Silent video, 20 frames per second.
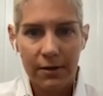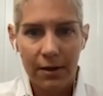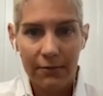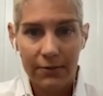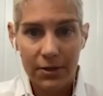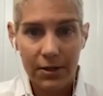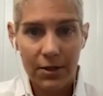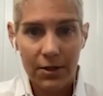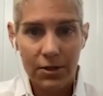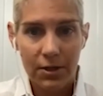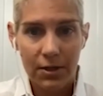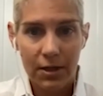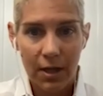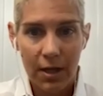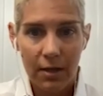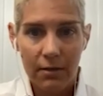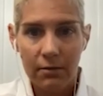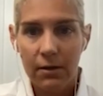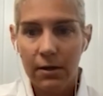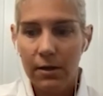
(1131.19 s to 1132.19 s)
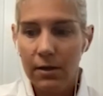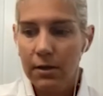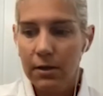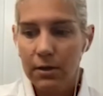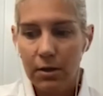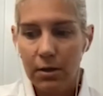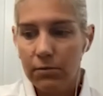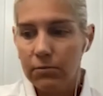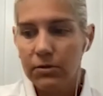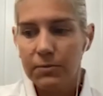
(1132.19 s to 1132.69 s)
conversation again,
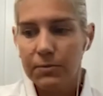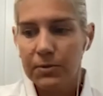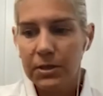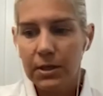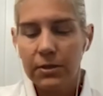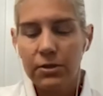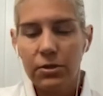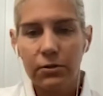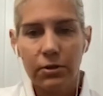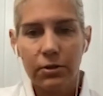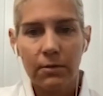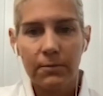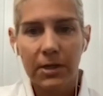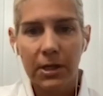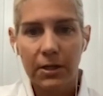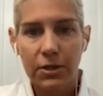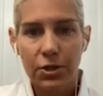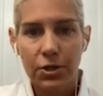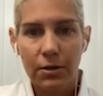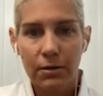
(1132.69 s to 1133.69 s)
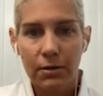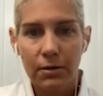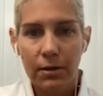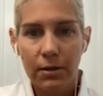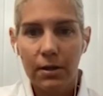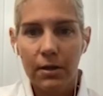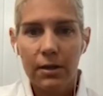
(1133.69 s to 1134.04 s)
it's potential termination.